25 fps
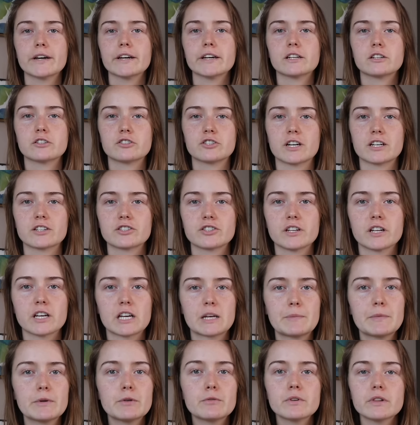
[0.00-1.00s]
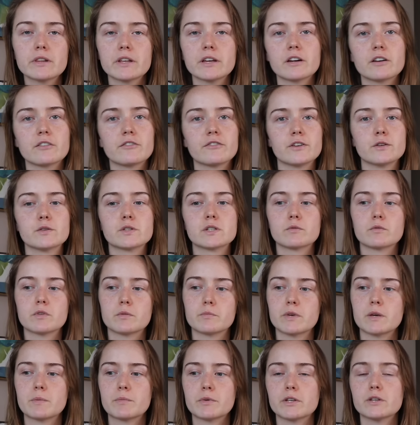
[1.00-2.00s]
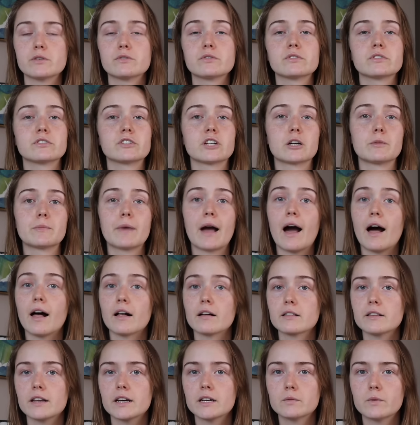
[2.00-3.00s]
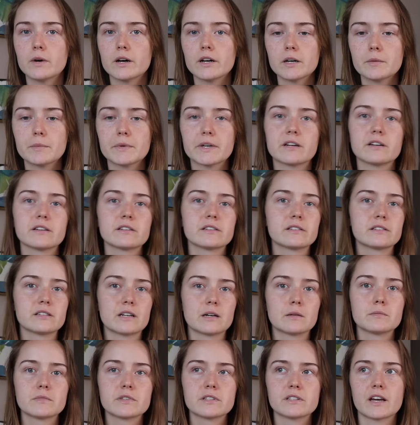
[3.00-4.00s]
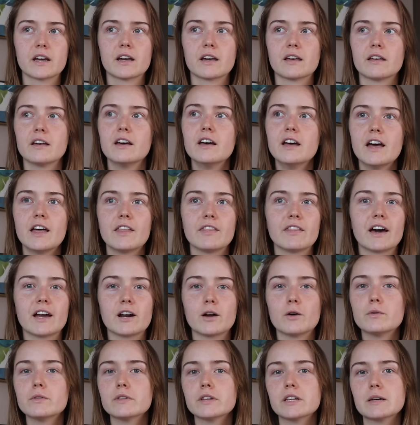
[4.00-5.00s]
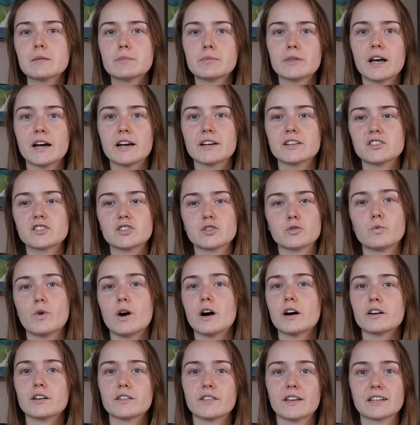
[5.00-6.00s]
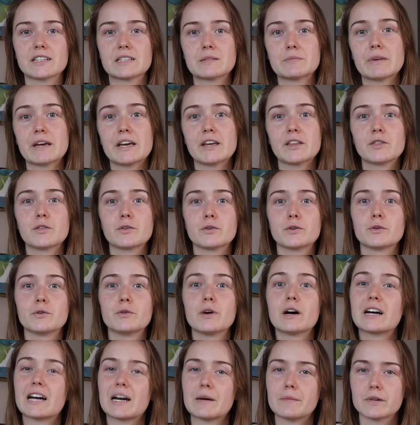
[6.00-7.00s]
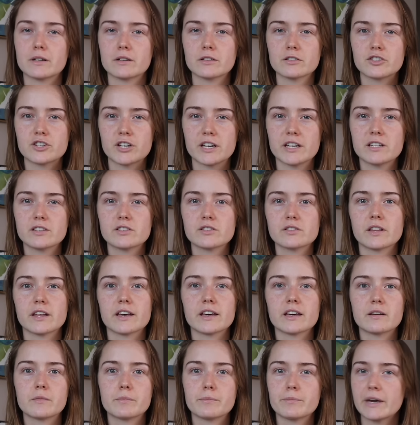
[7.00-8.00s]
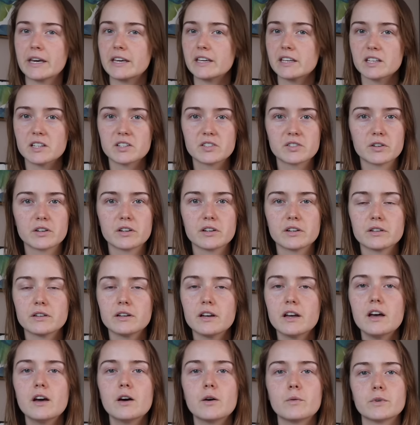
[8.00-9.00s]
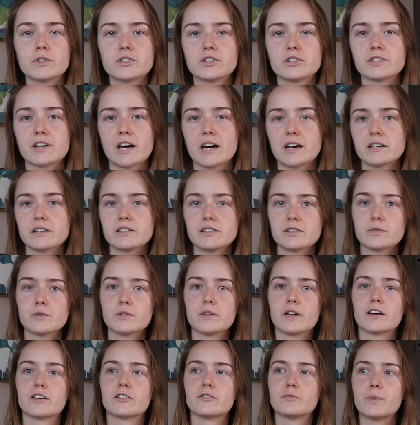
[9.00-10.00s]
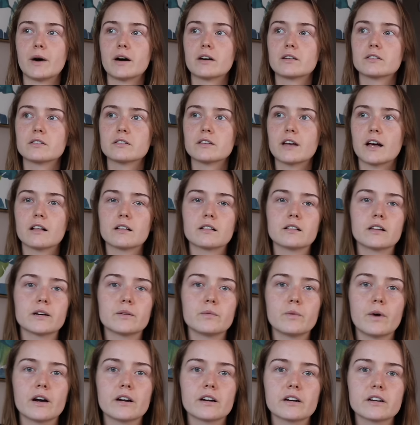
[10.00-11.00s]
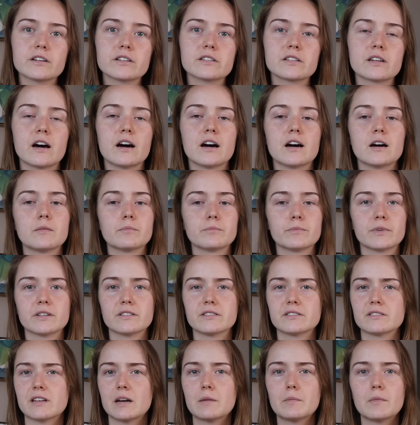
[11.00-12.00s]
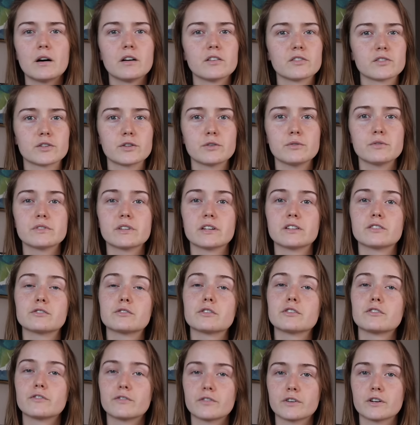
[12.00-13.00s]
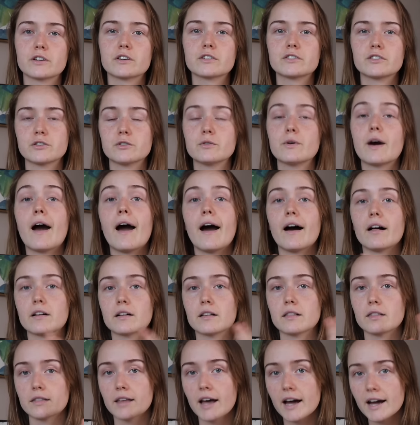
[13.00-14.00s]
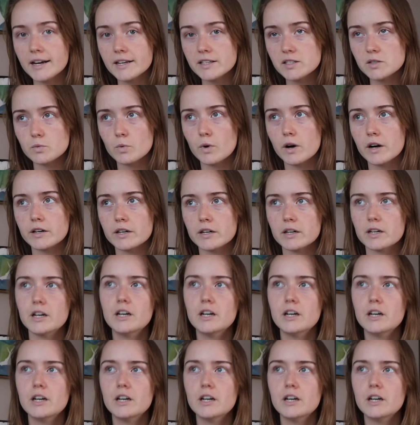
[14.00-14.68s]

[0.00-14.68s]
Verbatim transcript: interjection, it can be really confusing when people use the term alkaline water because some say that only applies to water that's made through a chemical change like baking soda, which is added to a lot of bottled alkaline waters, um, but some also use that to refer to alkalized water,